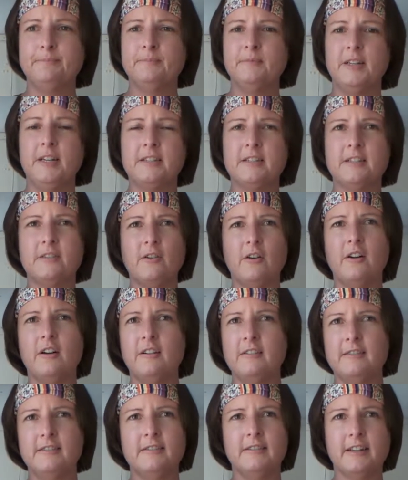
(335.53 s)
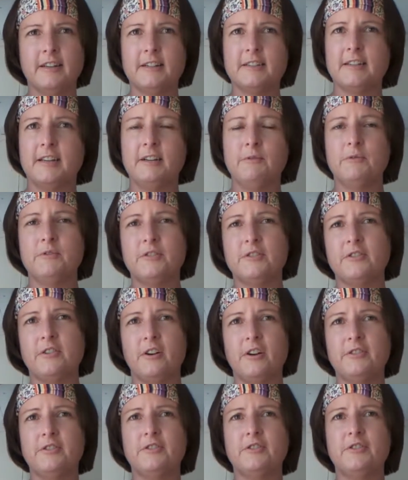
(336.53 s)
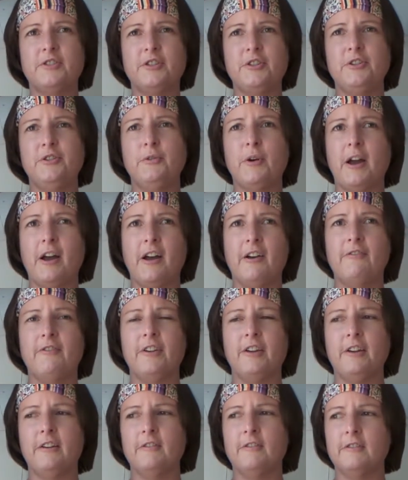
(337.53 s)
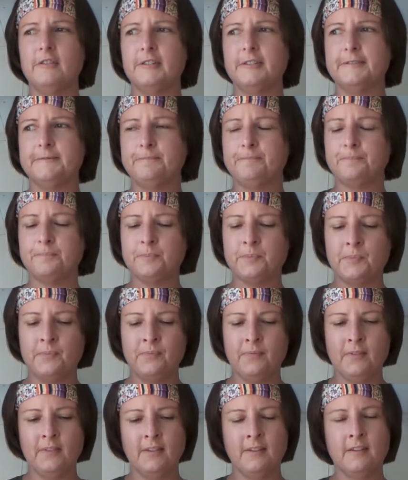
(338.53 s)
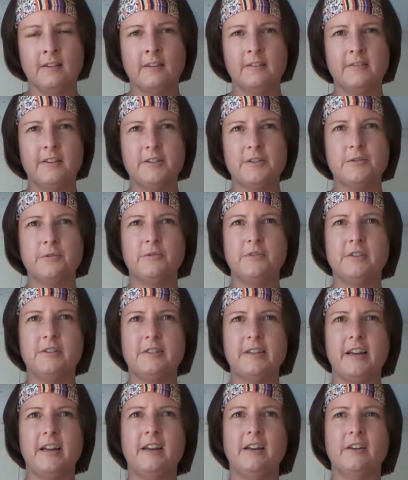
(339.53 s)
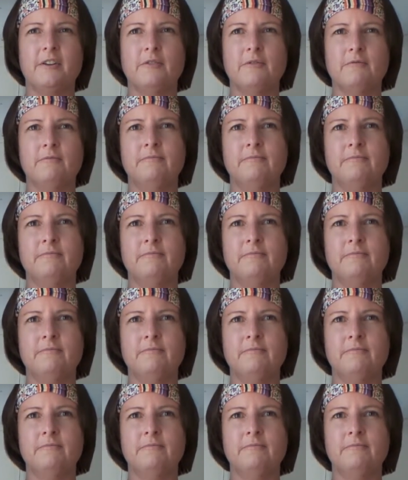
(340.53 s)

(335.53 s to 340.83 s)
It's not, like I say, it's not too heavy on that sort of dank